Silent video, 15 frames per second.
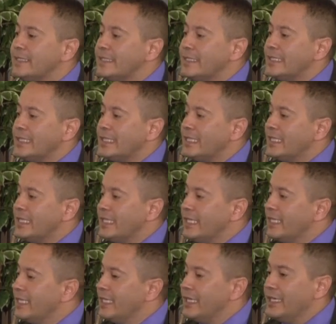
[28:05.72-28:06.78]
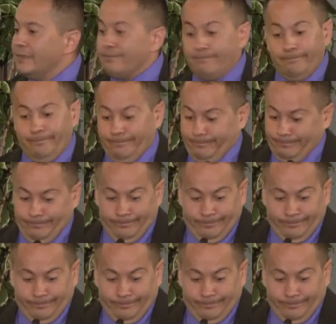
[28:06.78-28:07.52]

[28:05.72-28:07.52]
Nothing is said.